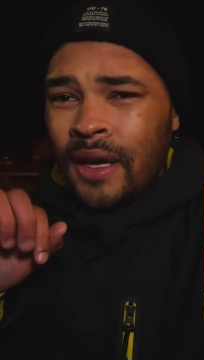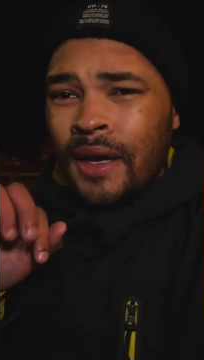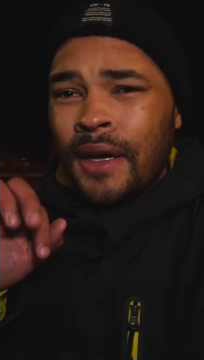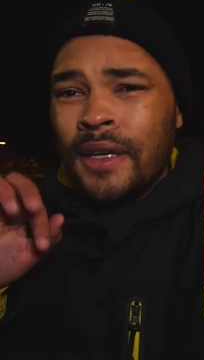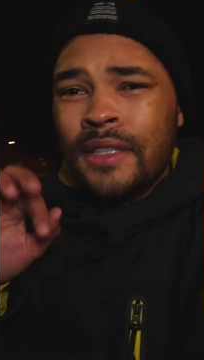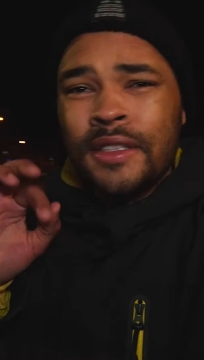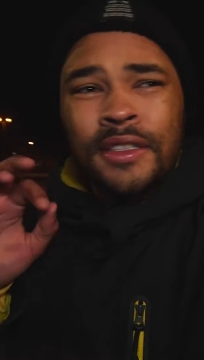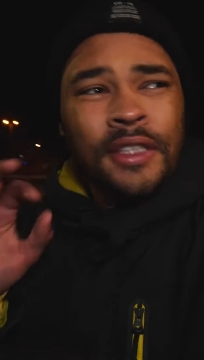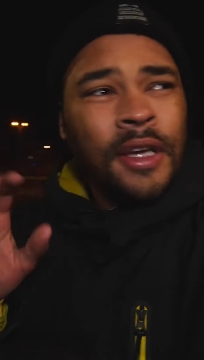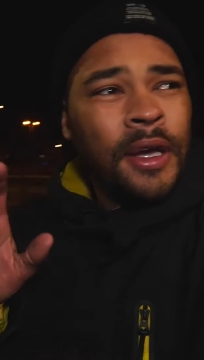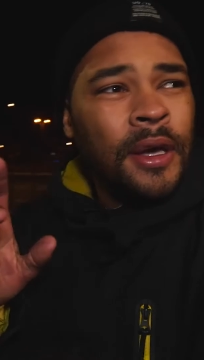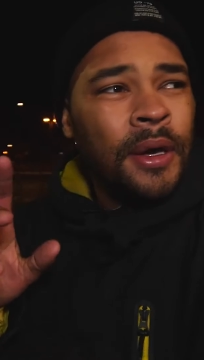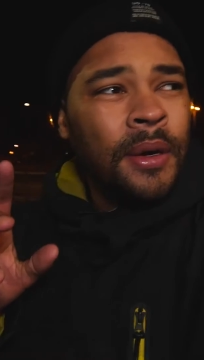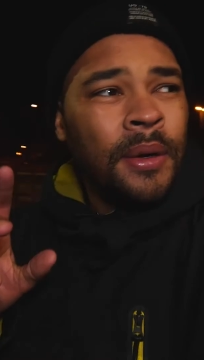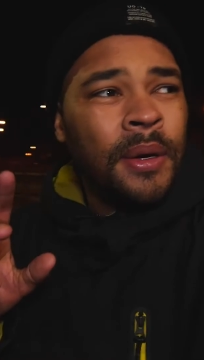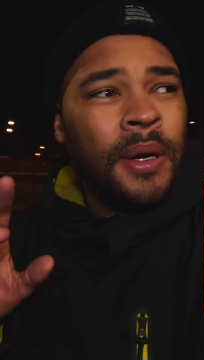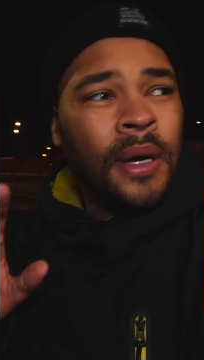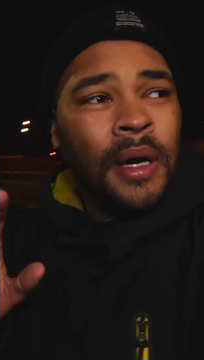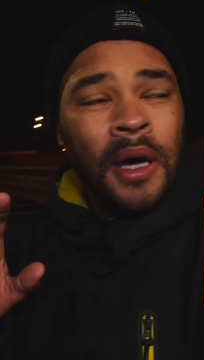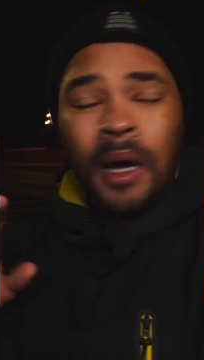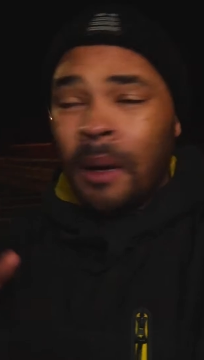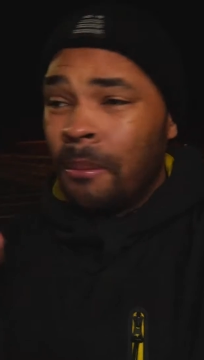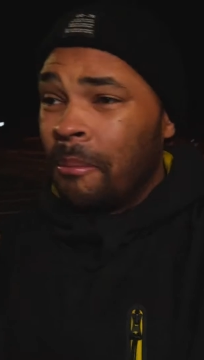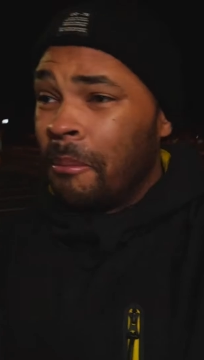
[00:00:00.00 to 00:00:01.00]
So
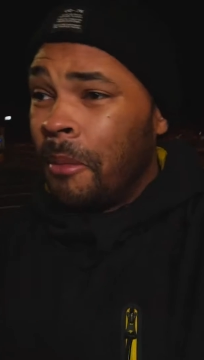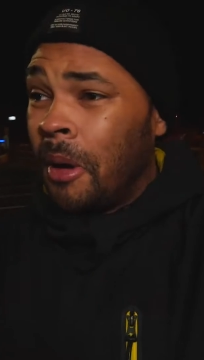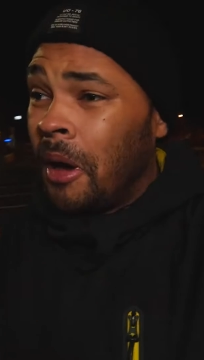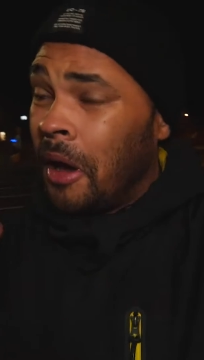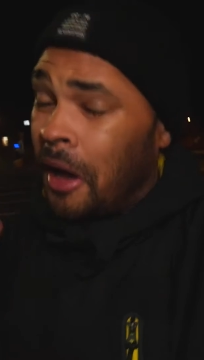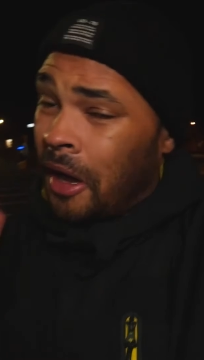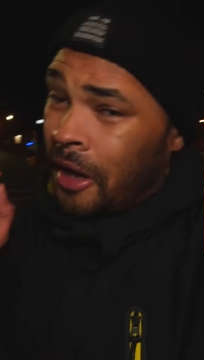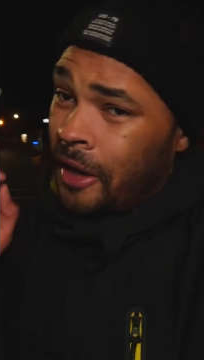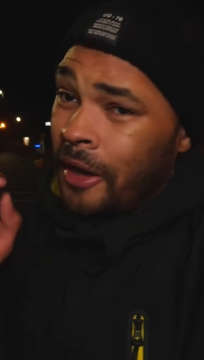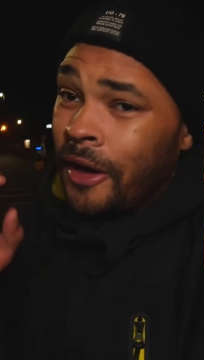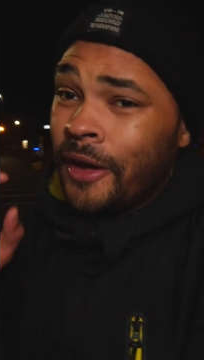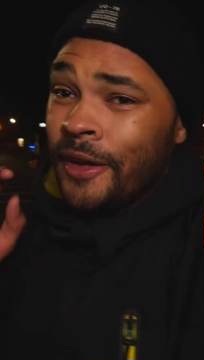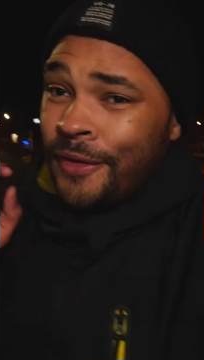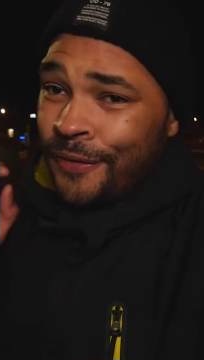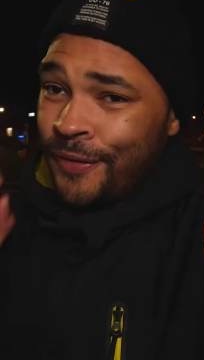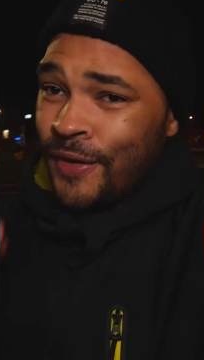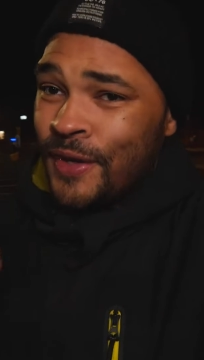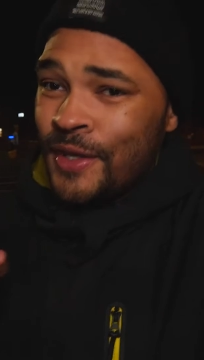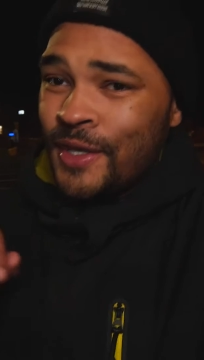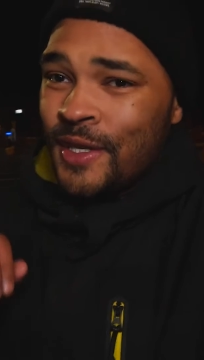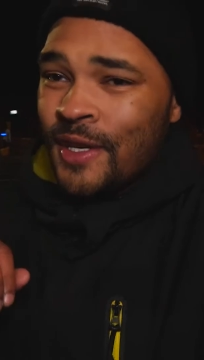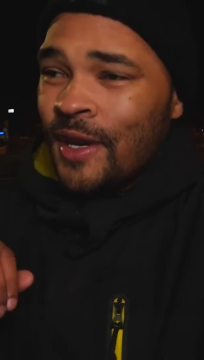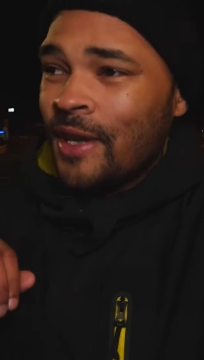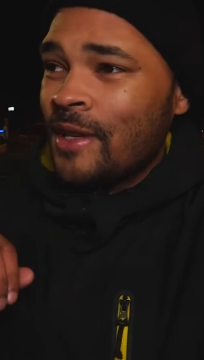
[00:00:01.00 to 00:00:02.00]
I got a few
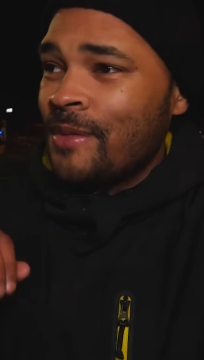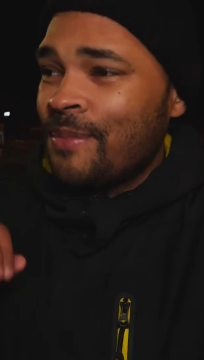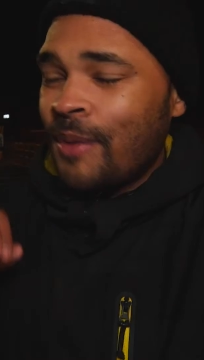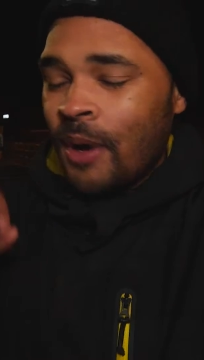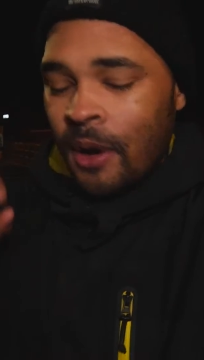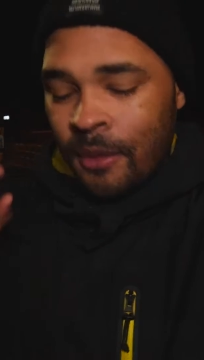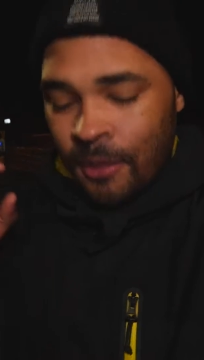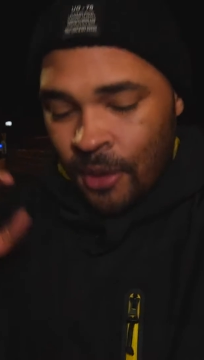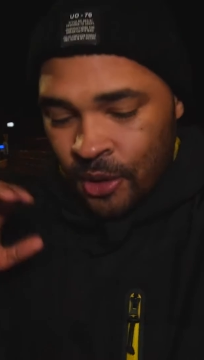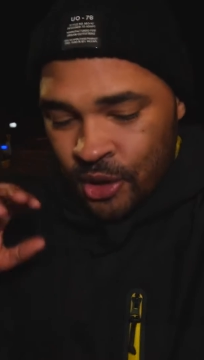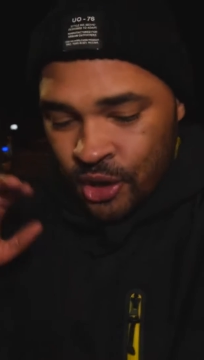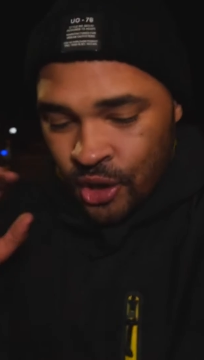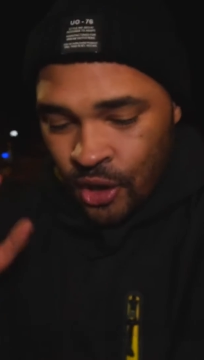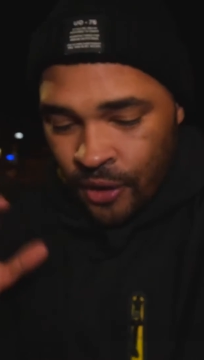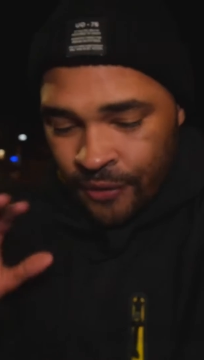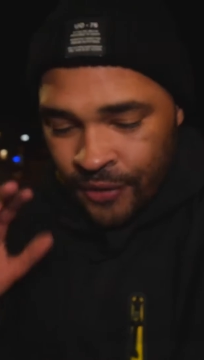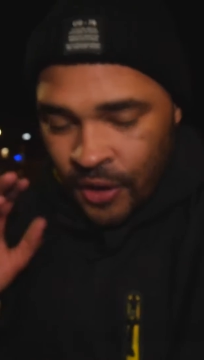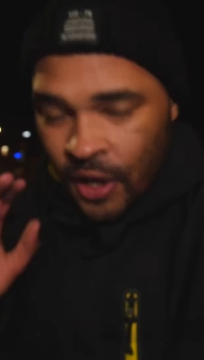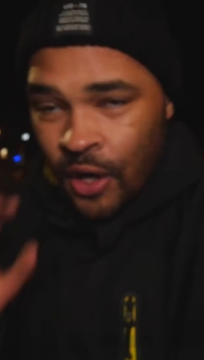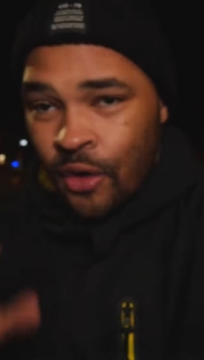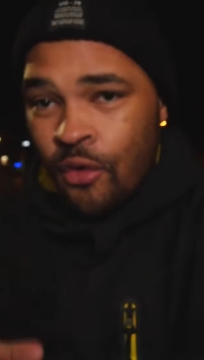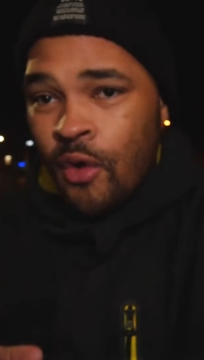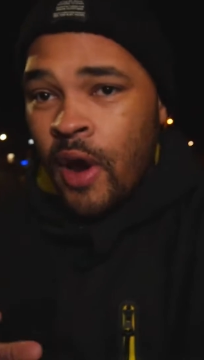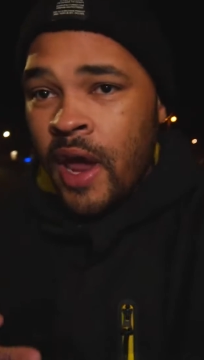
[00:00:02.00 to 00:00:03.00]
shots, but I'm not sure if
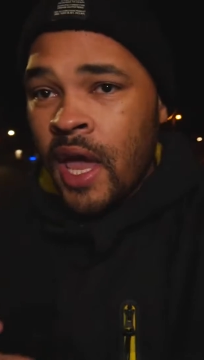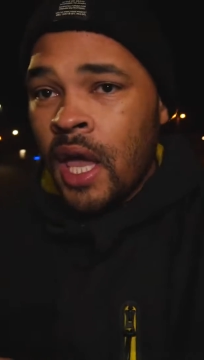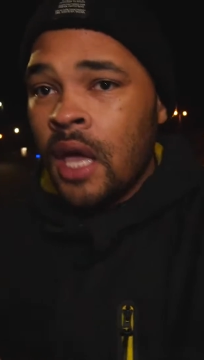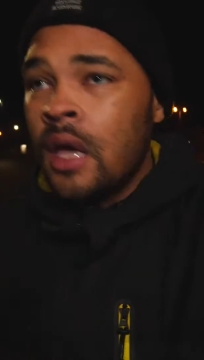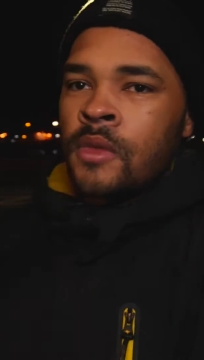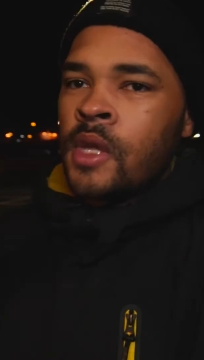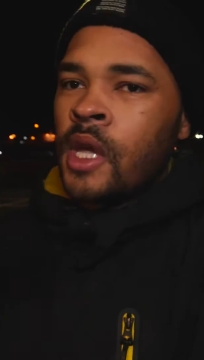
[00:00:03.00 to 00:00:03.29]
they're great.